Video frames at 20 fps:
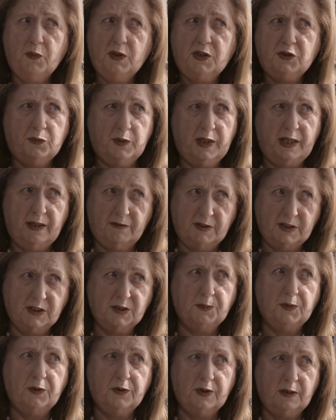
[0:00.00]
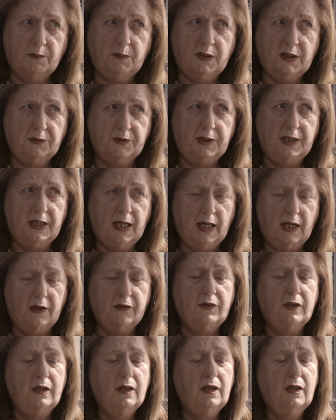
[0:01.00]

which we haven't spoken about yet,